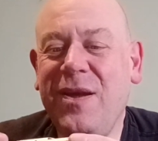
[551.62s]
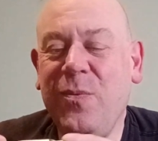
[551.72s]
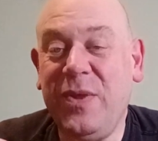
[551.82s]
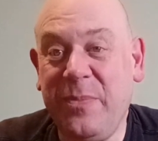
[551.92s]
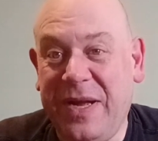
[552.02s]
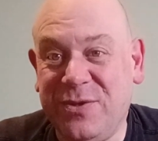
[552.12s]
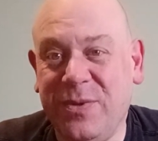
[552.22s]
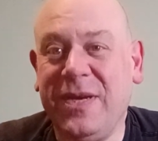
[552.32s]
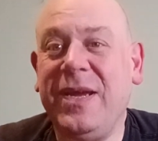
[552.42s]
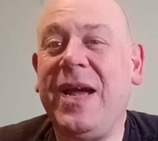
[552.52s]
With a
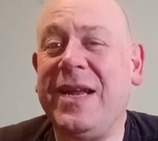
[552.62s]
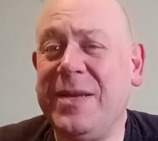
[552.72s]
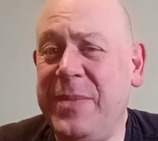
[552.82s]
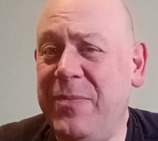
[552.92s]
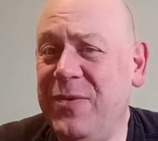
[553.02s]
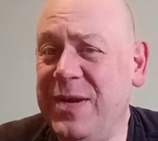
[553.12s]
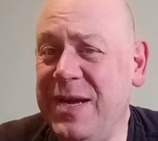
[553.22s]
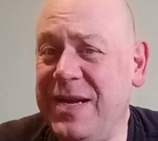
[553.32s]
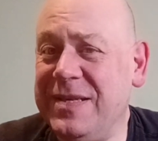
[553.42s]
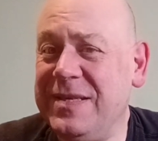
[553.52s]
battery and a memory
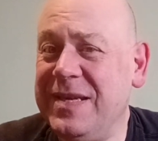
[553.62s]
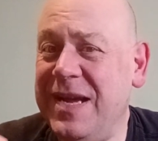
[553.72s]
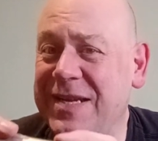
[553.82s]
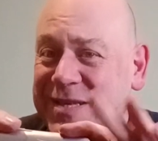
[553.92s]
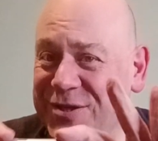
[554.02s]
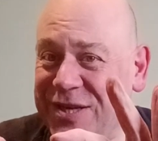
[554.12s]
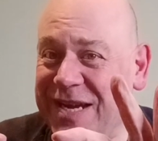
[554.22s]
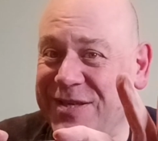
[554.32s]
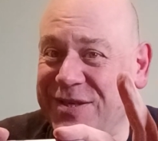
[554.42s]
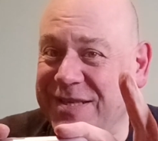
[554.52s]
card and a
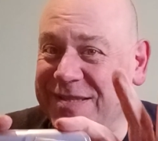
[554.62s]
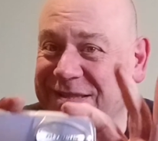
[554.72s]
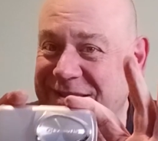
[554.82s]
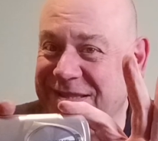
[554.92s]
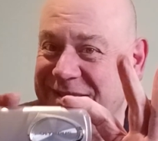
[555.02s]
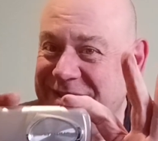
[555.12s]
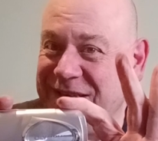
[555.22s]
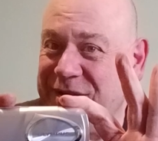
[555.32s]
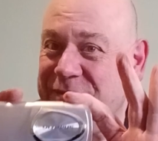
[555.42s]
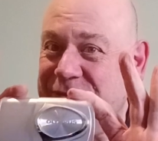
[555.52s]
charger
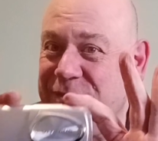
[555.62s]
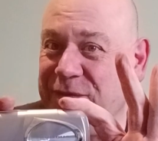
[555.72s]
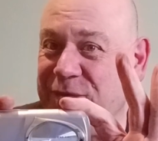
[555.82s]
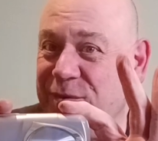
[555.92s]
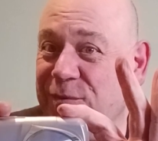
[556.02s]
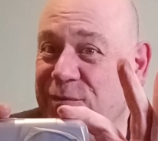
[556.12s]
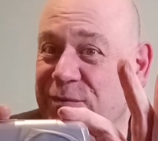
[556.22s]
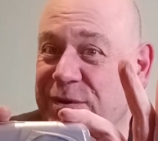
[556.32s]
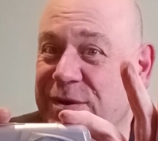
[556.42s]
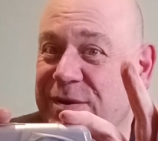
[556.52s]
for over
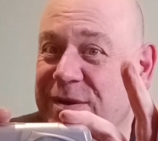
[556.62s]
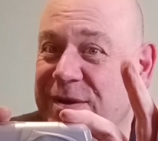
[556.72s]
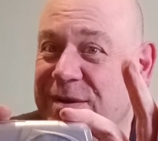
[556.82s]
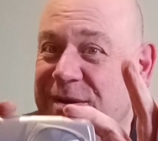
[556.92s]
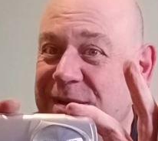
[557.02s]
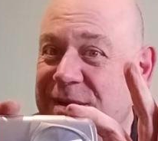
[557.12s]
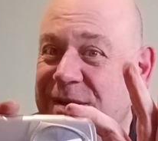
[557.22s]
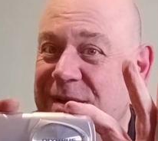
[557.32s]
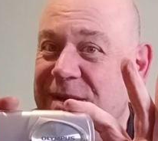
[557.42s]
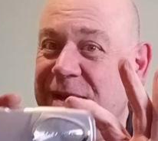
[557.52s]
100.
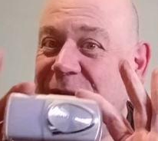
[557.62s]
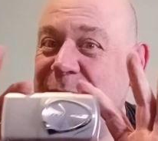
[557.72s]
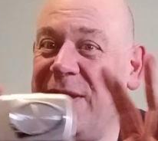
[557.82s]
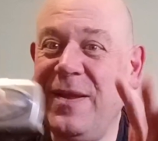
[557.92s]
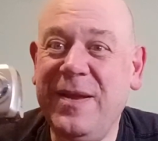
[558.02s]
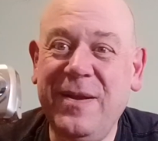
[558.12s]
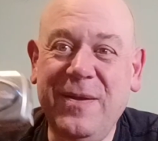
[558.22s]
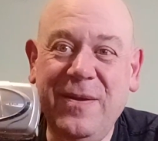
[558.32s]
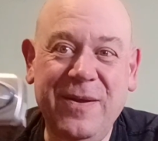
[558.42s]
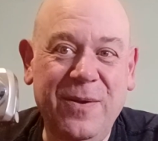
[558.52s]
Anyway,
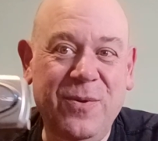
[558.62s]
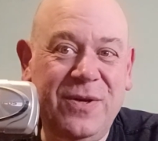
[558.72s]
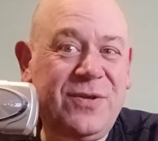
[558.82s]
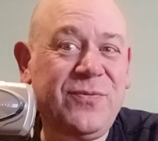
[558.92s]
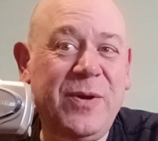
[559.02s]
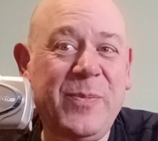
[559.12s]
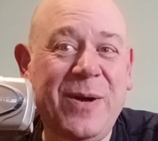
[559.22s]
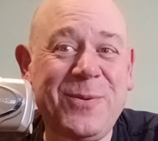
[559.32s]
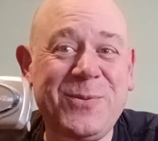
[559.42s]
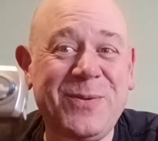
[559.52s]
he wanted
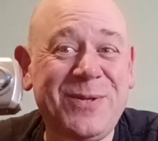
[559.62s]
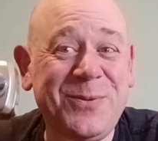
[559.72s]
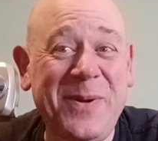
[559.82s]
£3 with two